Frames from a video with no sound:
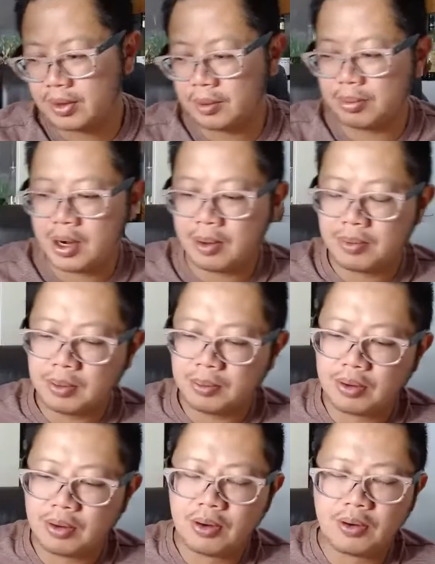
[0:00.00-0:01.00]
the Premiere
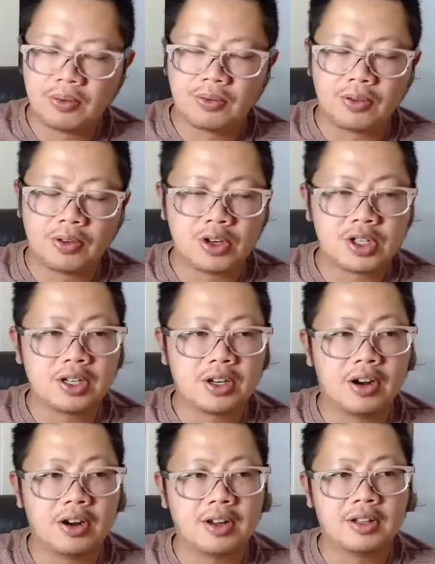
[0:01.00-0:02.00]
Pro version
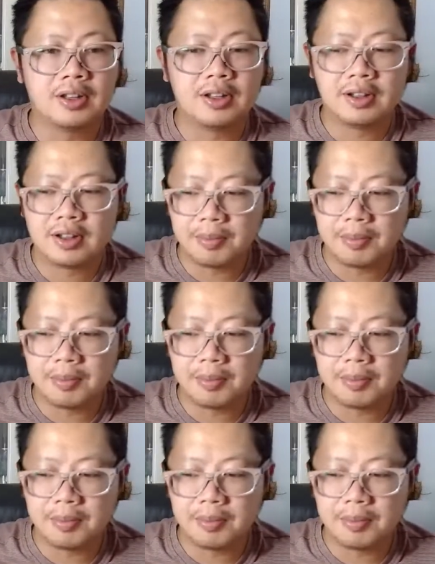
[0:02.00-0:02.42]
on